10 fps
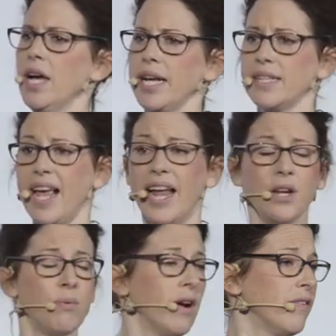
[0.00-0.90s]
it's
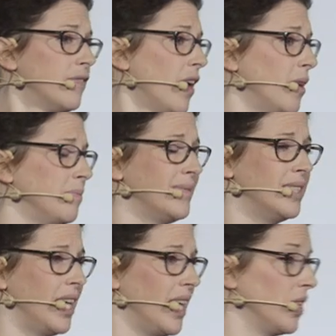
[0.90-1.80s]
anywhere from
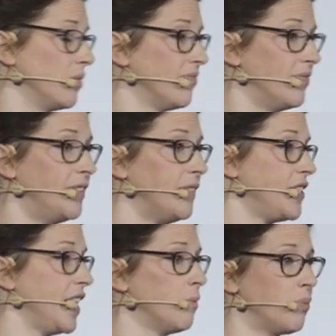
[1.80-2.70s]
I don't know
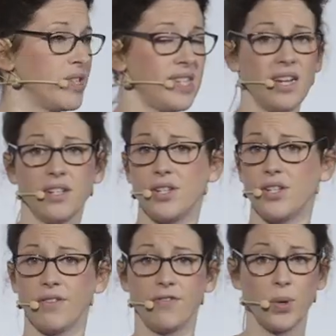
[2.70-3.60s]
15%
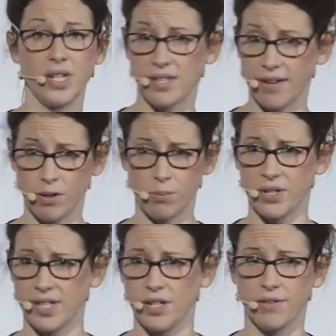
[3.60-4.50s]
to
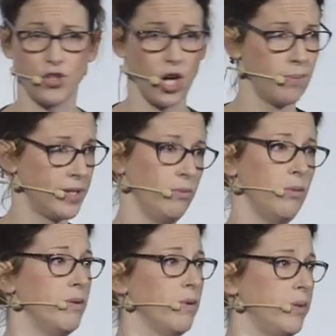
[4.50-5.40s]
47% of jobs that will
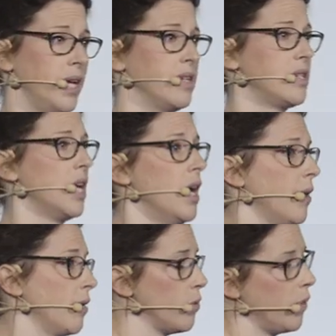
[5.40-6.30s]
be replaced
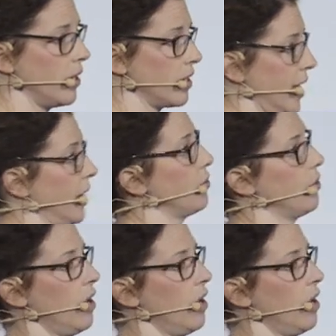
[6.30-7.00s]
by robotics and or